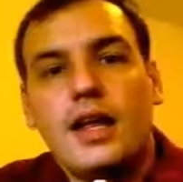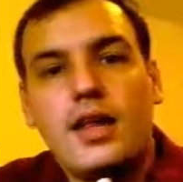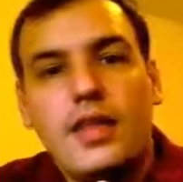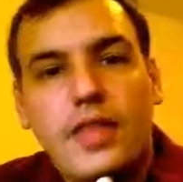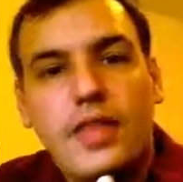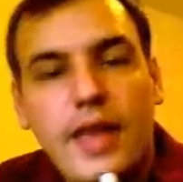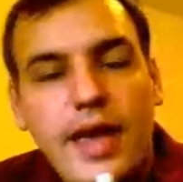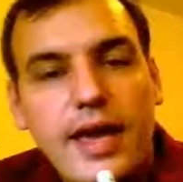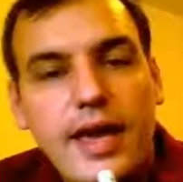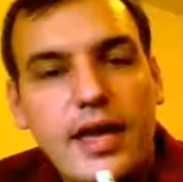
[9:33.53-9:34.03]

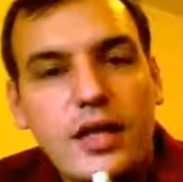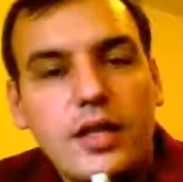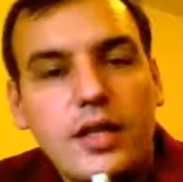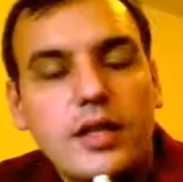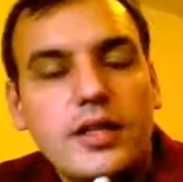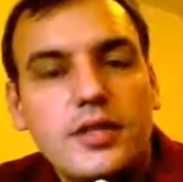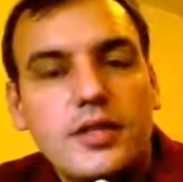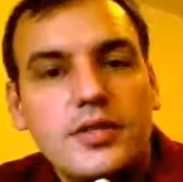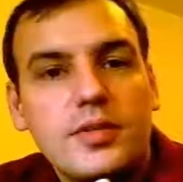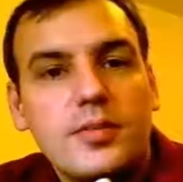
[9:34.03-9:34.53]
they
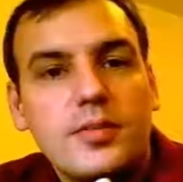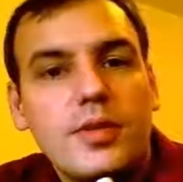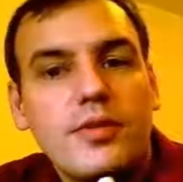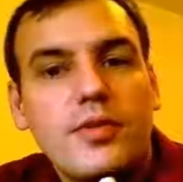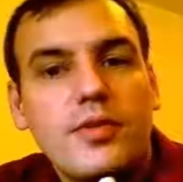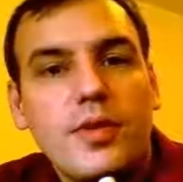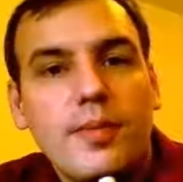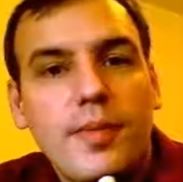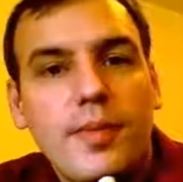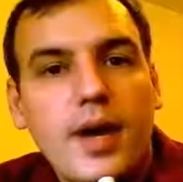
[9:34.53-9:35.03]
looked at some
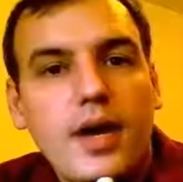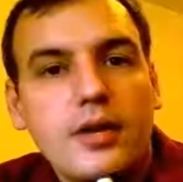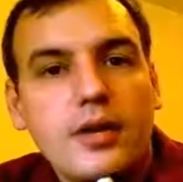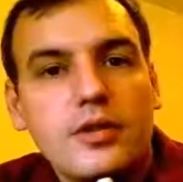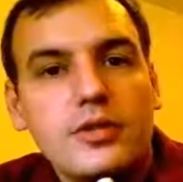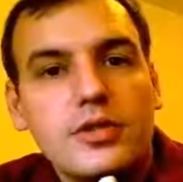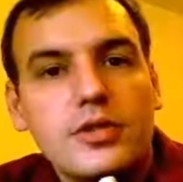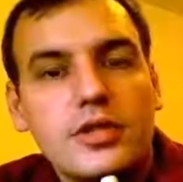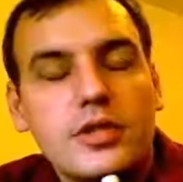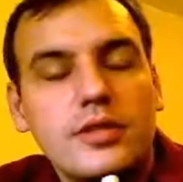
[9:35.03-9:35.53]
different
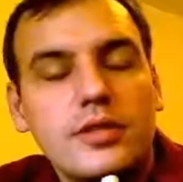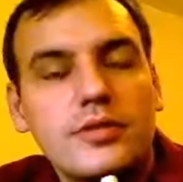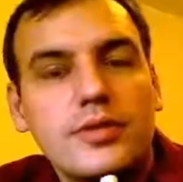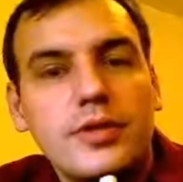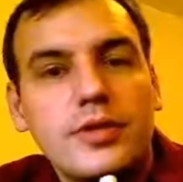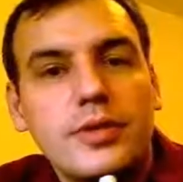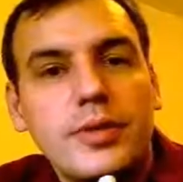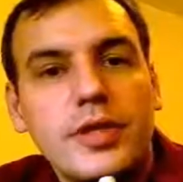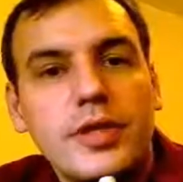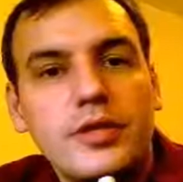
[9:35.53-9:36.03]
models of
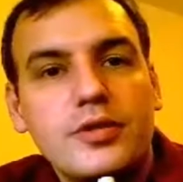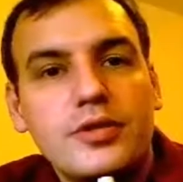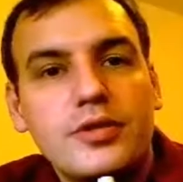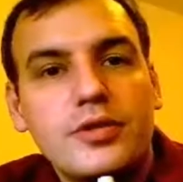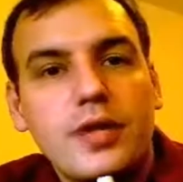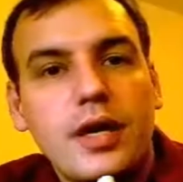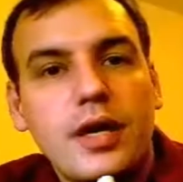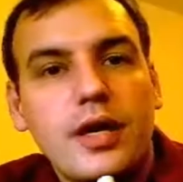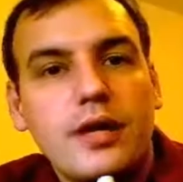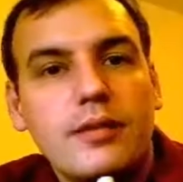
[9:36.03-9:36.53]
doing
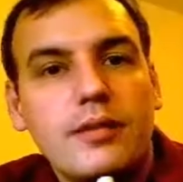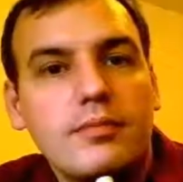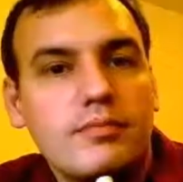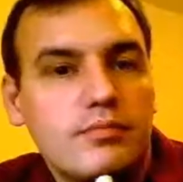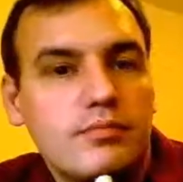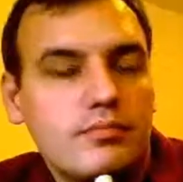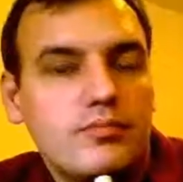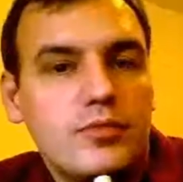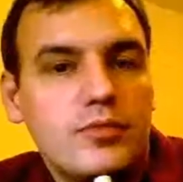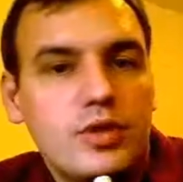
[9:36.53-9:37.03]

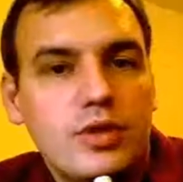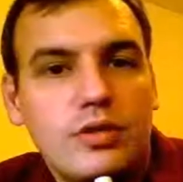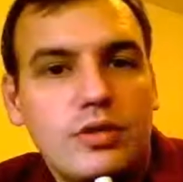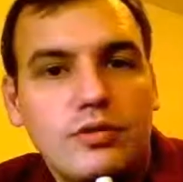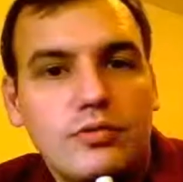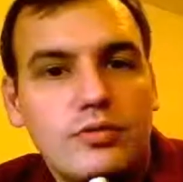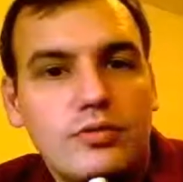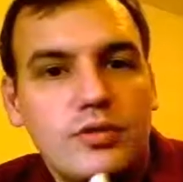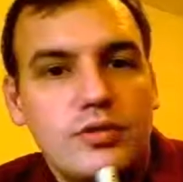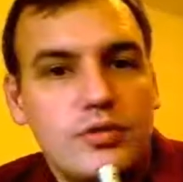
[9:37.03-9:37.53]

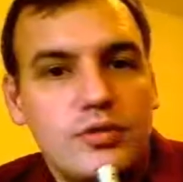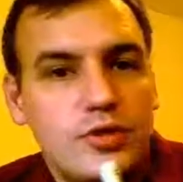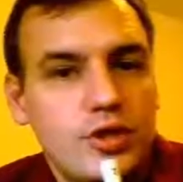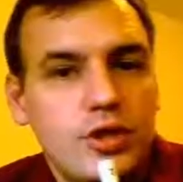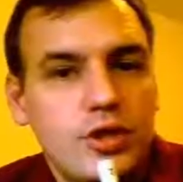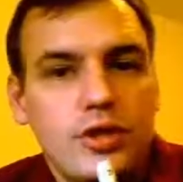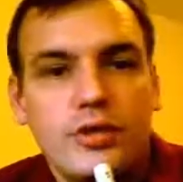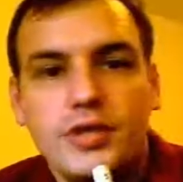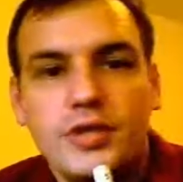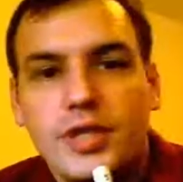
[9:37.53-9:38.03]

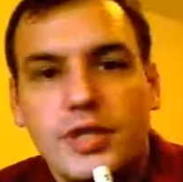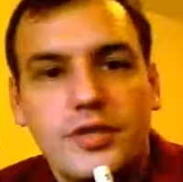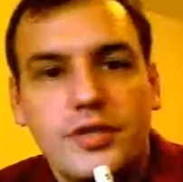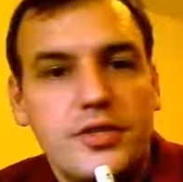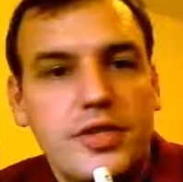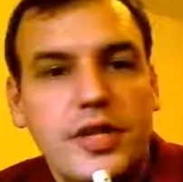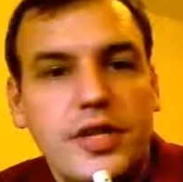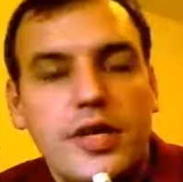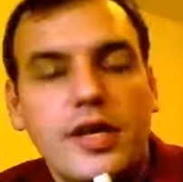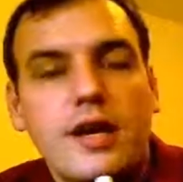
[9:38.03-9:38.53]
church and
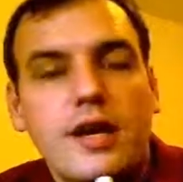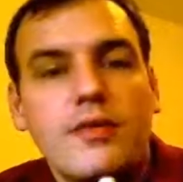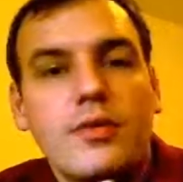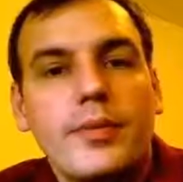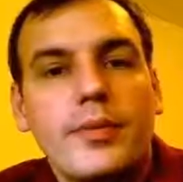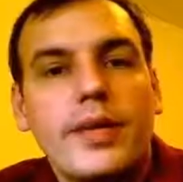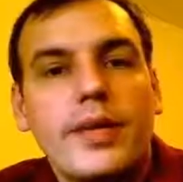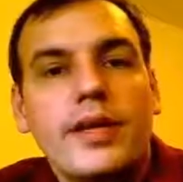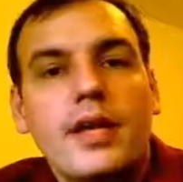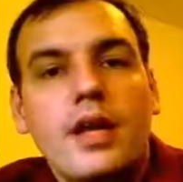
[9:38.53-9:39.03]
city
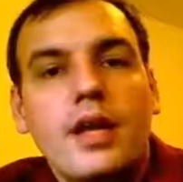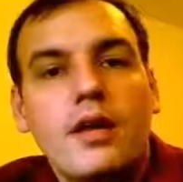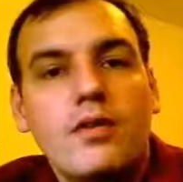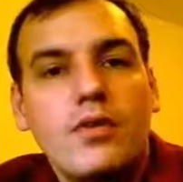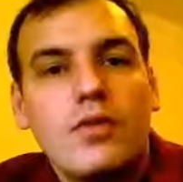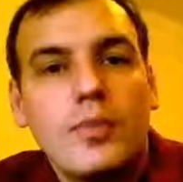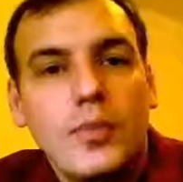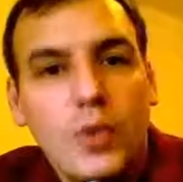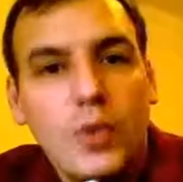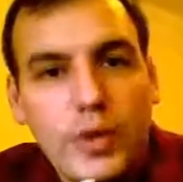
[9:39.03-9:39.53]
government
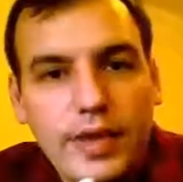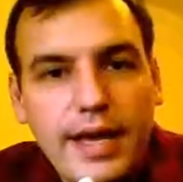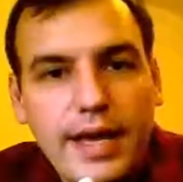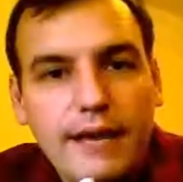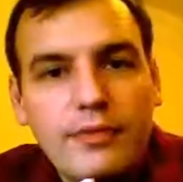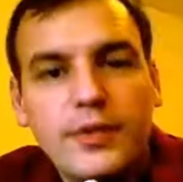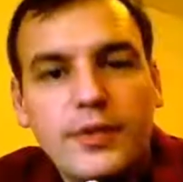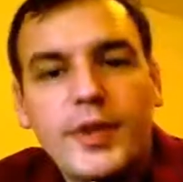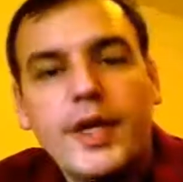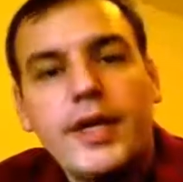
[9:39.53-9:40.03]
from North
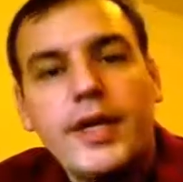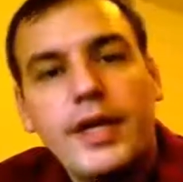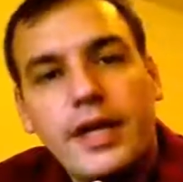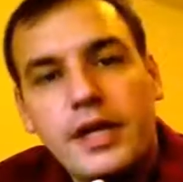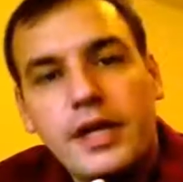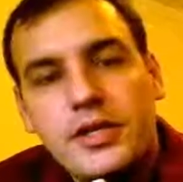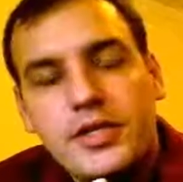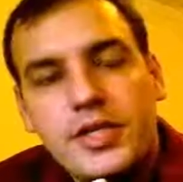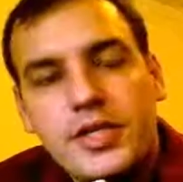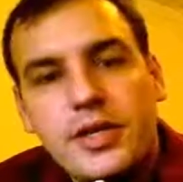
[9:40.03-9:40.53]
Africa
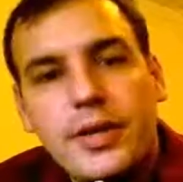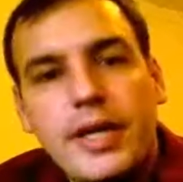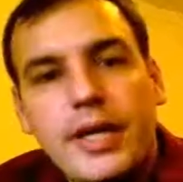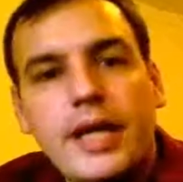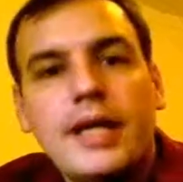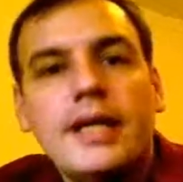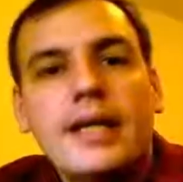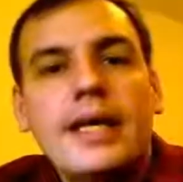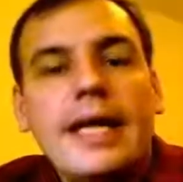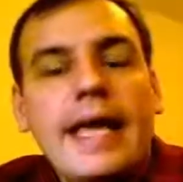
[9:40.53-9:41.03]
and
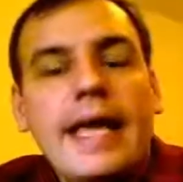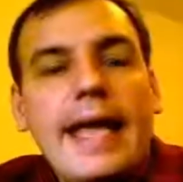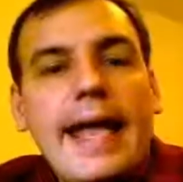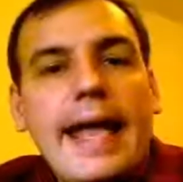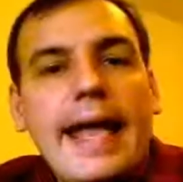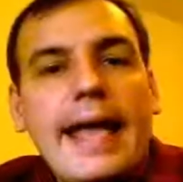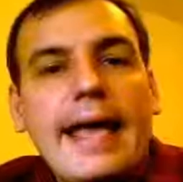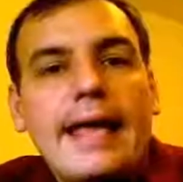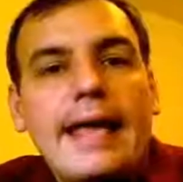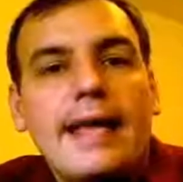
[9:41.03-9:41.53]
Syria,
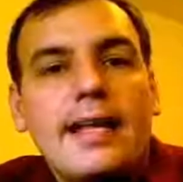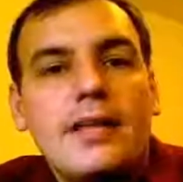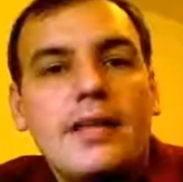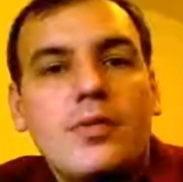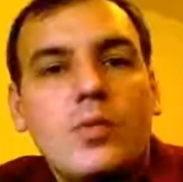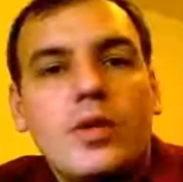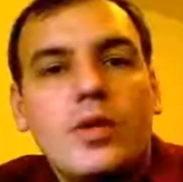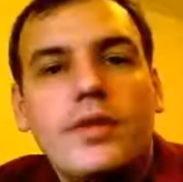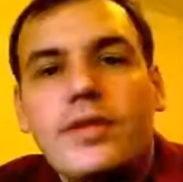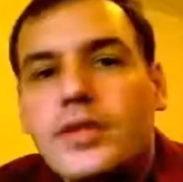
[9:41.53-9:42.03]
and
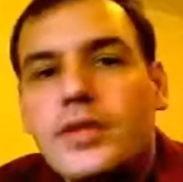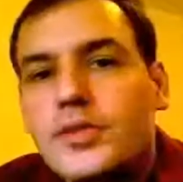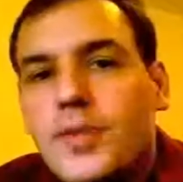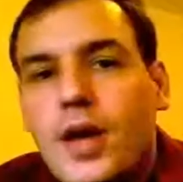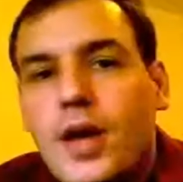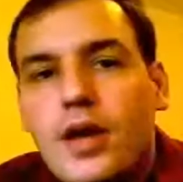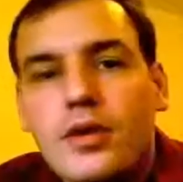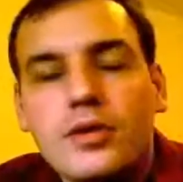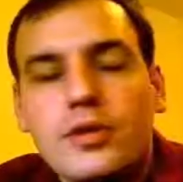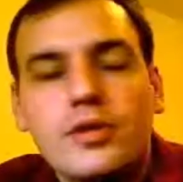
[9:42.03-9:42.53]
in one of these
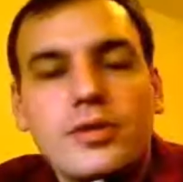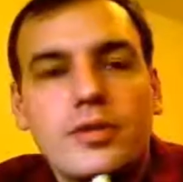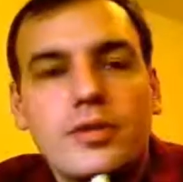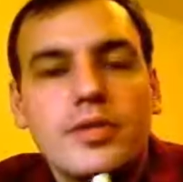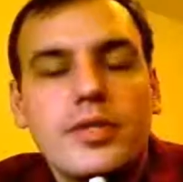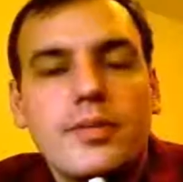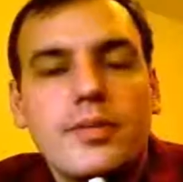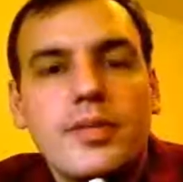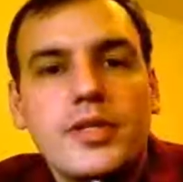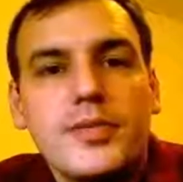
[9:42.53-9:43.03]
models, or
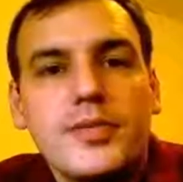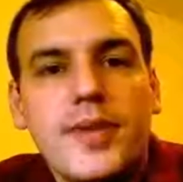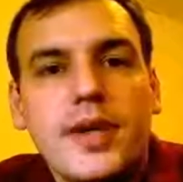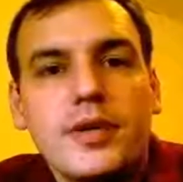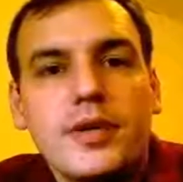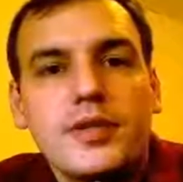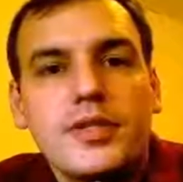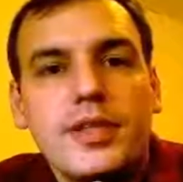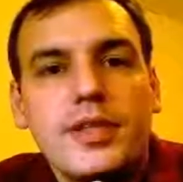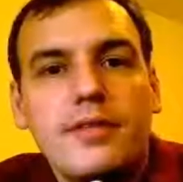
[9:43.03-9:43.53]
in some of these
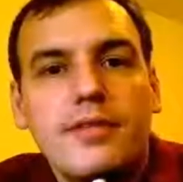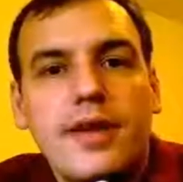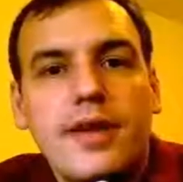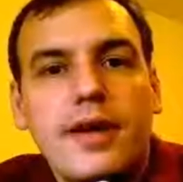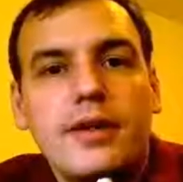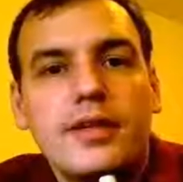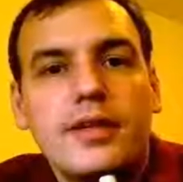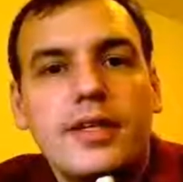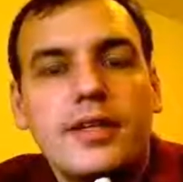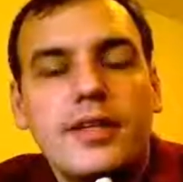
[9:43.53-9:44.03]
models, they
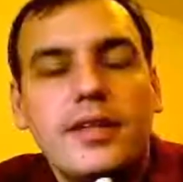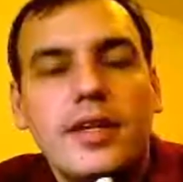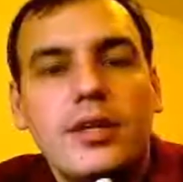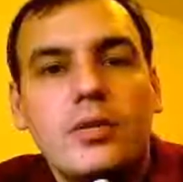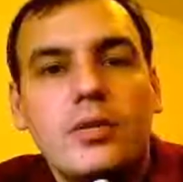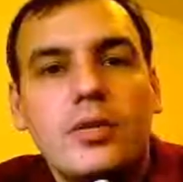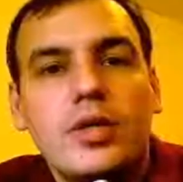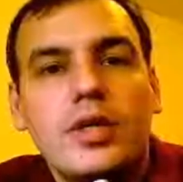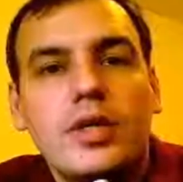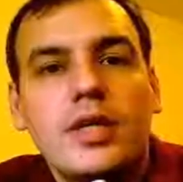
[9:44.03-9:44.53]
found that
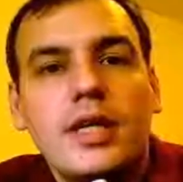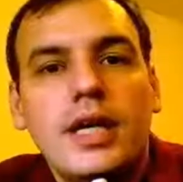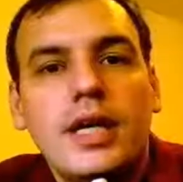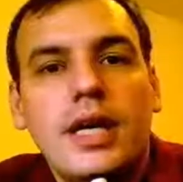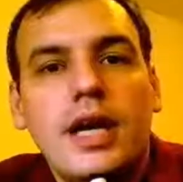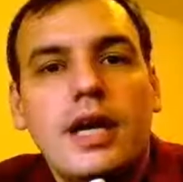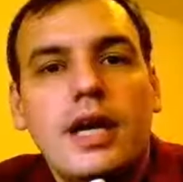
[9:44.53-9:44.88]
there were